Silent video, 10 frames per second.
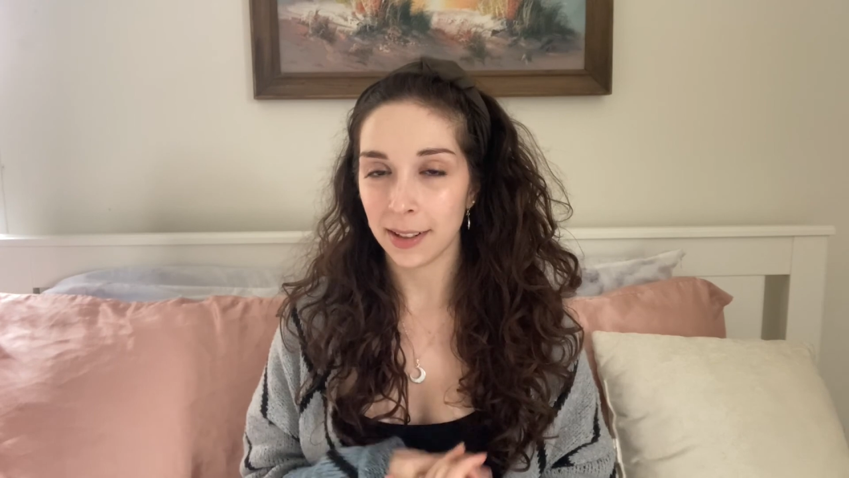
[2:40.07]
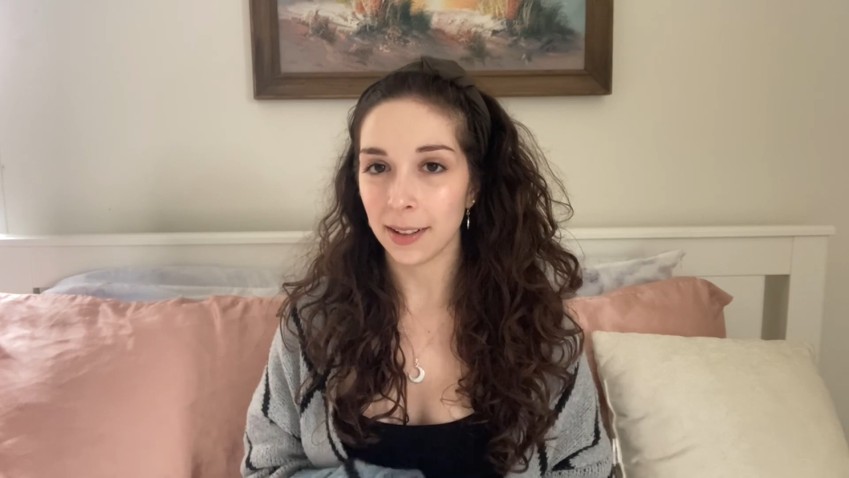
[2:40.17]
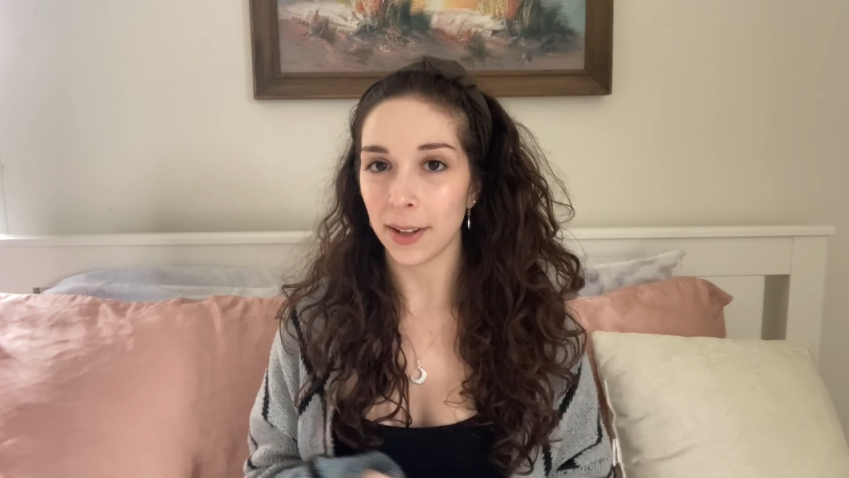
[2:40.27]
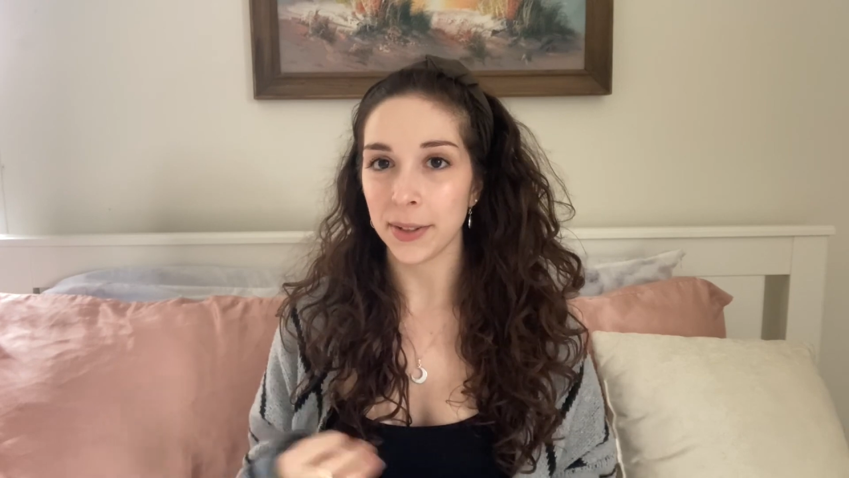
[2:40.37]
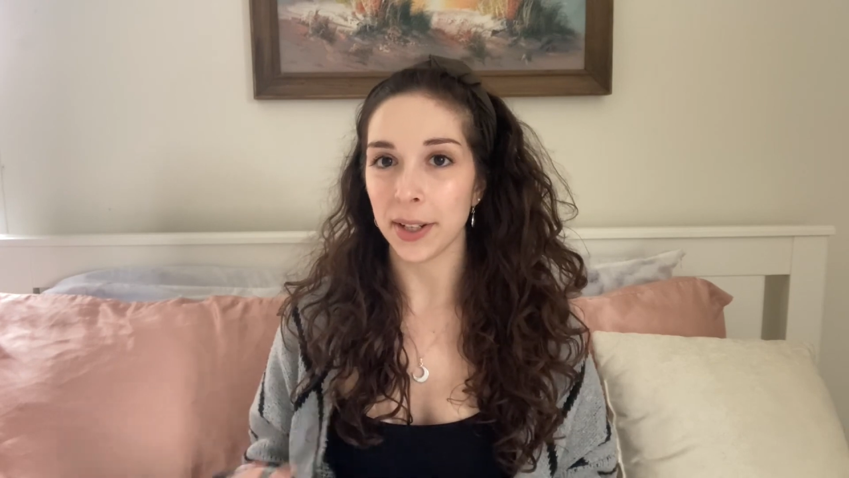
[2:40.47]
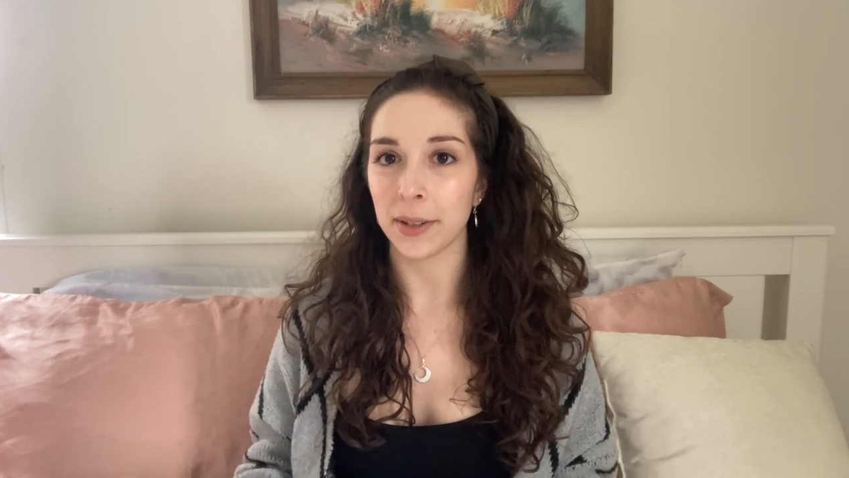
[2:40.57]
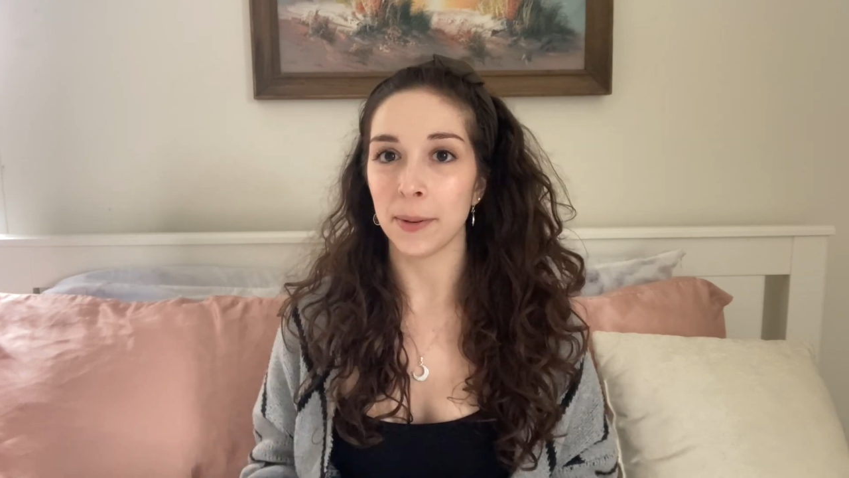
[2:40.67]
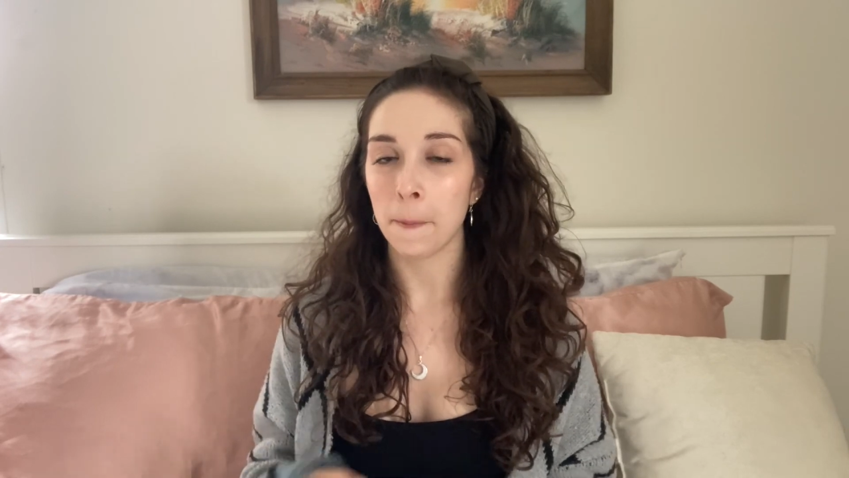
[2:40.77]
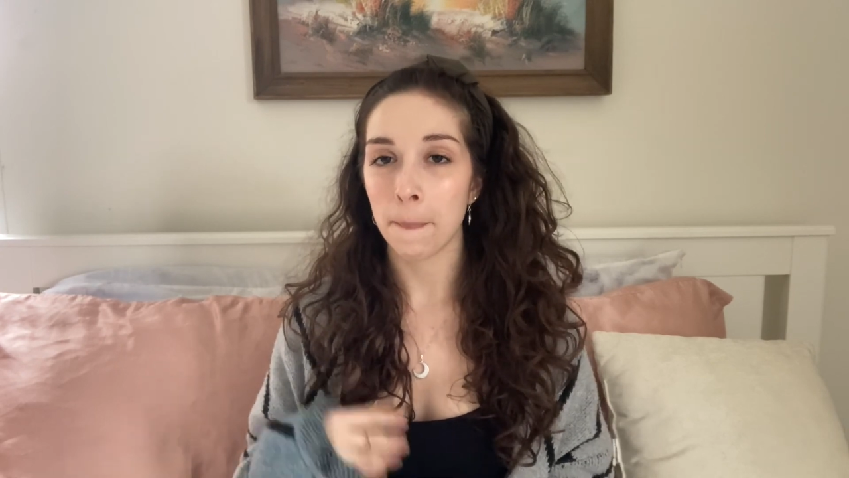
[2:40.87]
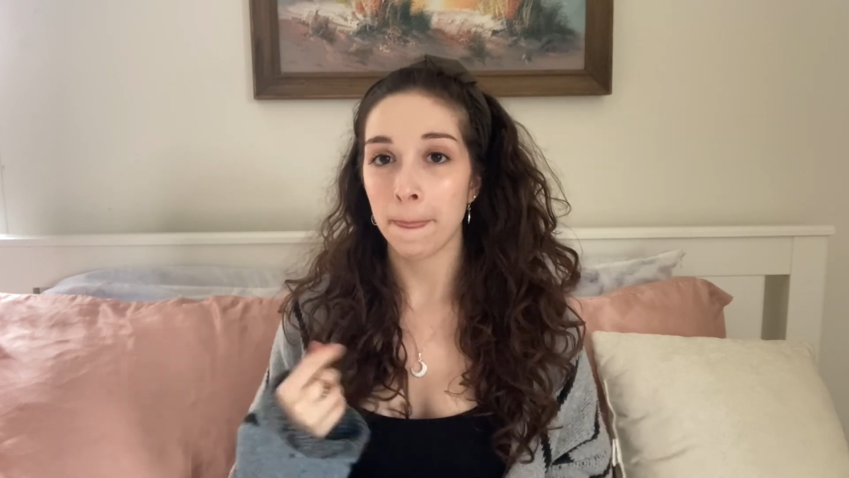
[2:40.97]
Also,
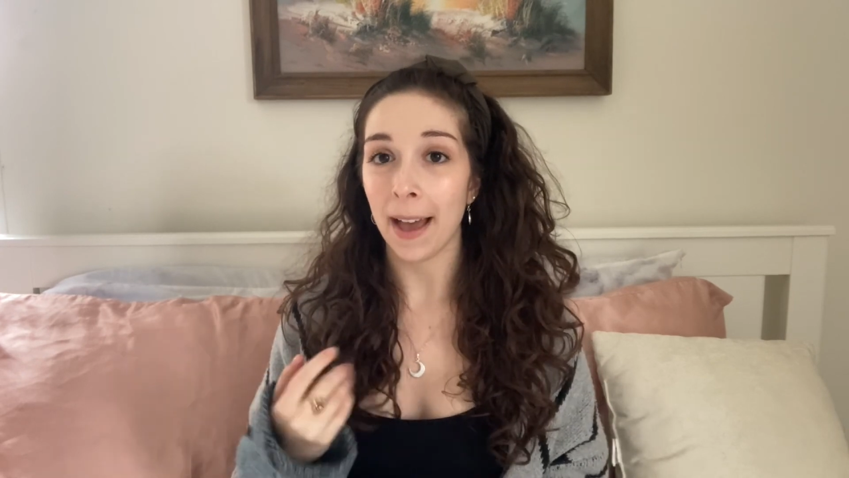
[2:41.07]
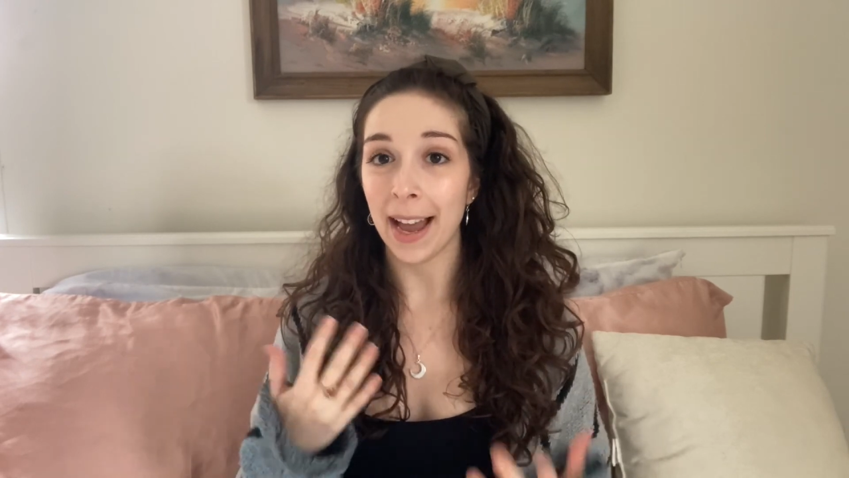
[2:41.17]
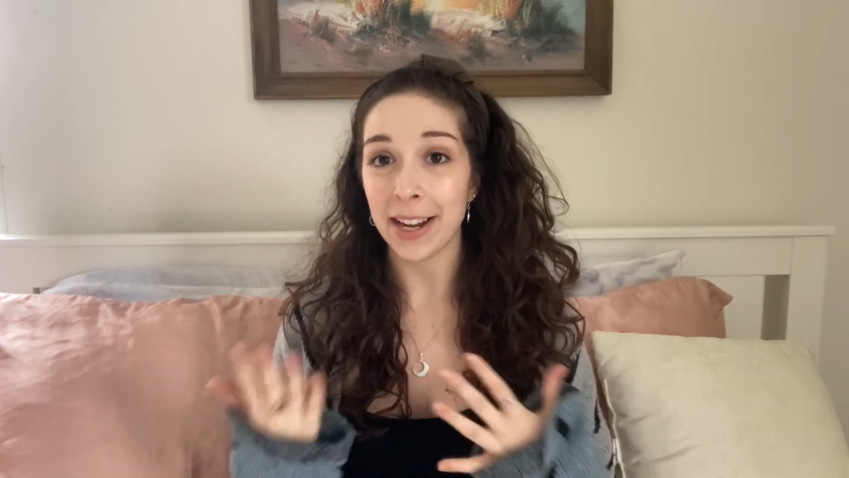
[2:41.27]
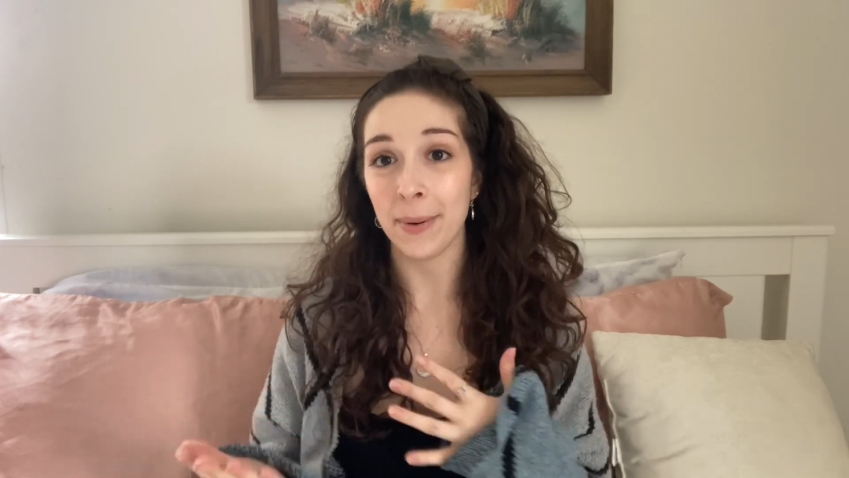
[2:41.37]
I know